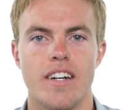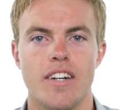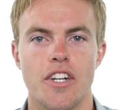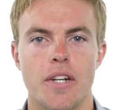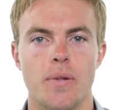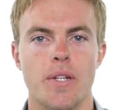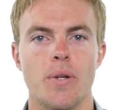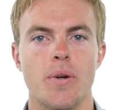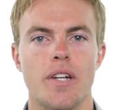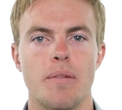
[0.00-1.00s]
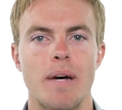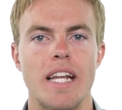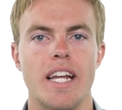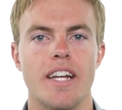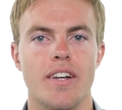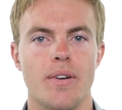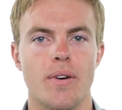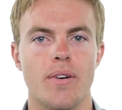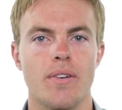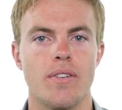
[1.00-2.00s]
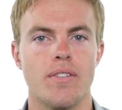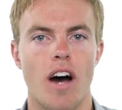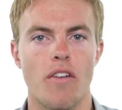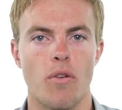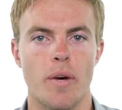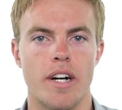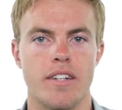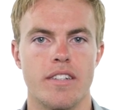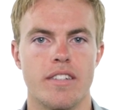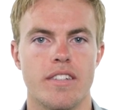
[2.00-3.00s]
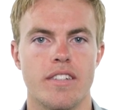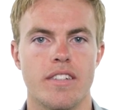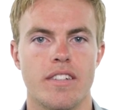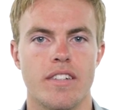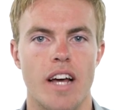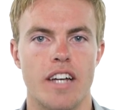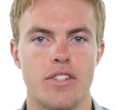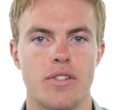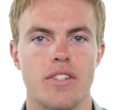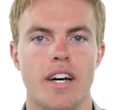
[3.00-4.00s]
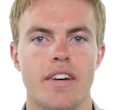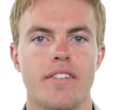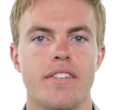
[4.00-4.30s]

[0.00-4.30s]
You can only go there by letting go of awareness as yourself.